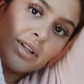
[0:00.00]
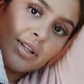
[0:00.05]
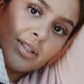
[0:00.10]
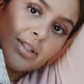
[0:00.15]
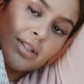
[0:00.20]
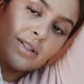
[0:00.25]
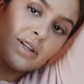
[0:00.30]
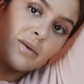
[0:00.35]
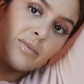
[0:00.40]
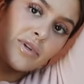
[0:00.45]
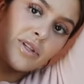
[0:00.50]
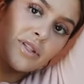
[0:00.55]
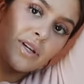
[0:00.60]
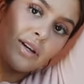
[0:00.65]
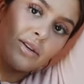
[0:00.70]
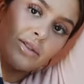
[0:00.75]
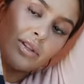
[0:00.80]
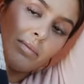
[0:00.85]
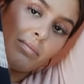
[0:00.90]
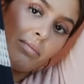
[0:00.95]
This is gonna be
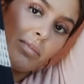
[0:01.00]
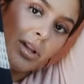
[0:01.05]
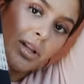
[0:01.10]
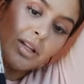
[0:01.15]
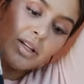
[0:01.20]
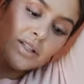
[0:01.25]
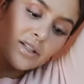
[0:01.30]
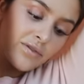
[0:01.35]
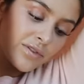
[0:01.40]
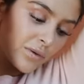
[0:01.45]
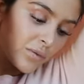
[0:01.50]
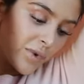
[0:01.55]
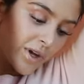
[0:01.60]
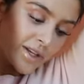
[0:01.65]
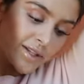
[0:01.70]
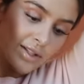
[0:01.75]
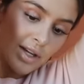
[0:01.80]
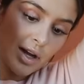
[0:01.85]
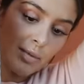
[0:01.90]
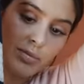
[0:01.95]
styled a million different
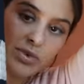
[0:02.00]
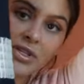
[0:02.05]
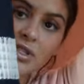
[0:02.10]
ways up